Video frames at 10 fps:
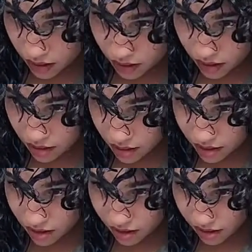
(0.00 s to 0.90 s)
It's
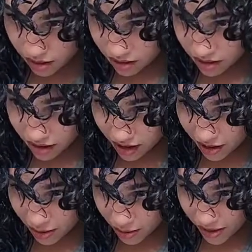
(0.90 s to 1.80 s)
still
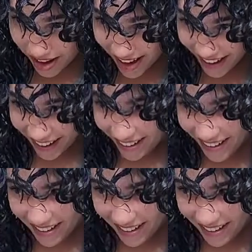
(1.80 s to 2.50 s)
so wet.